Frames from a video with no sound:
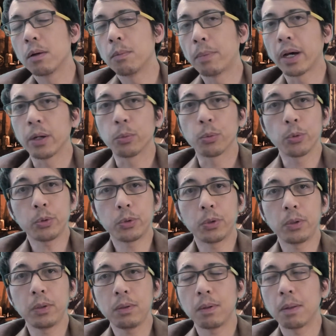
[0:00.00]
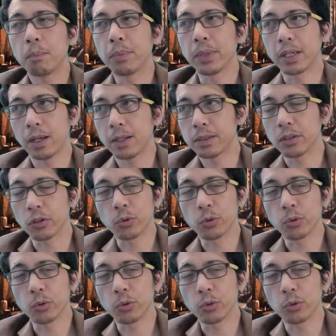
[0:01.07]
By rule, because the